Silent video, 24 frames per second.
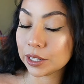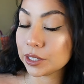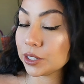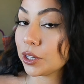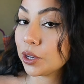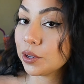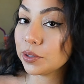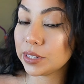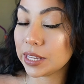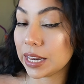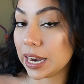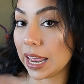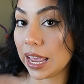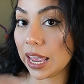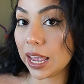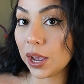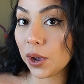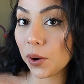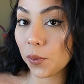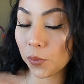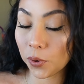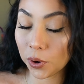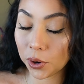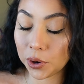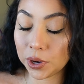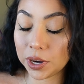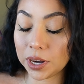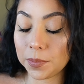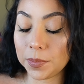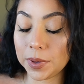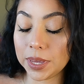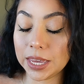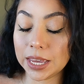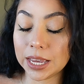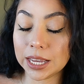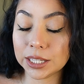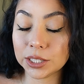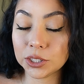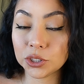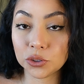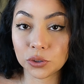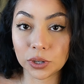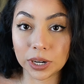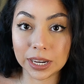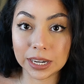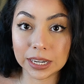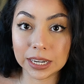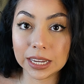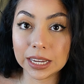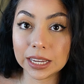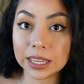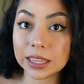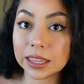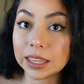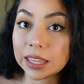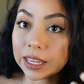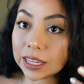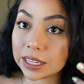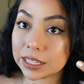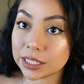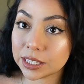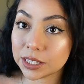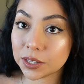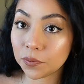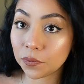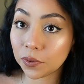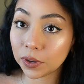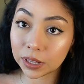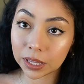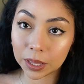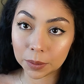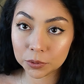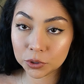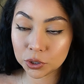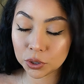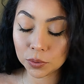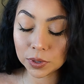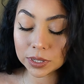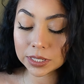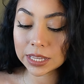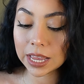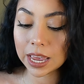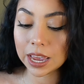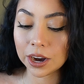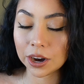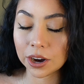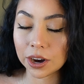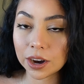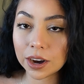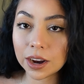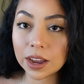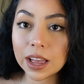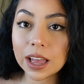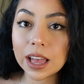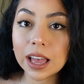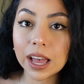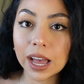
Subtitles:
So today we're going to be straightening this voluptuous hair.